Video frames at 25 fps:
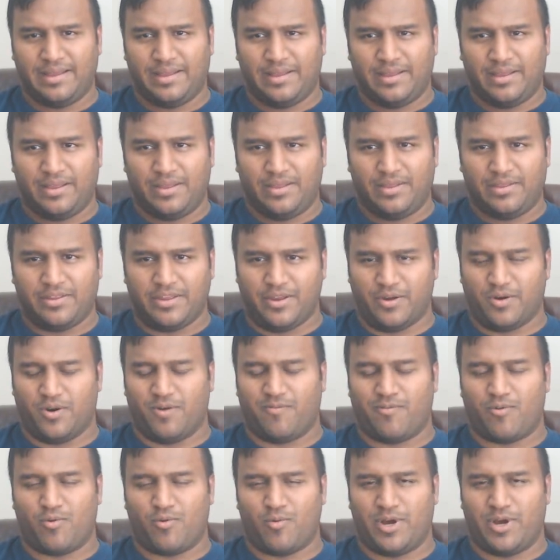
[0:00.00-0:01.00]
the
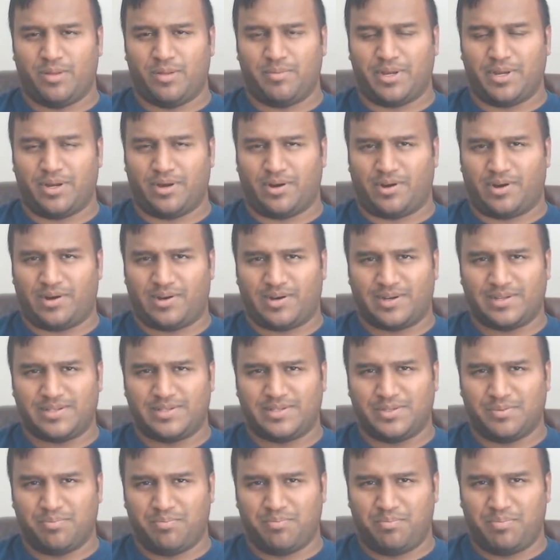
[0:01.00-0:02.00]
overwhelming odds
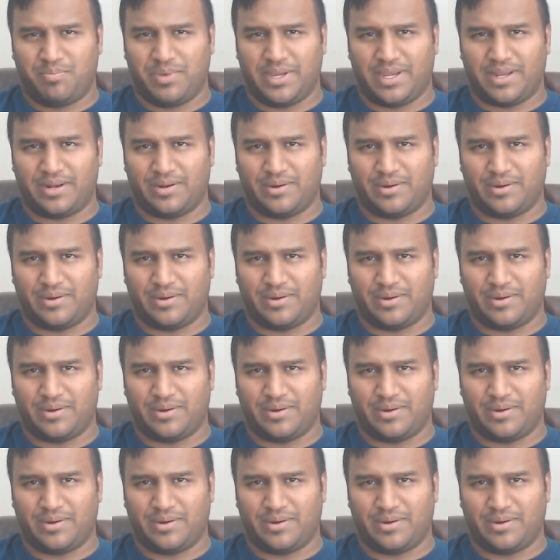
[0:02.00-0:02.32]
bit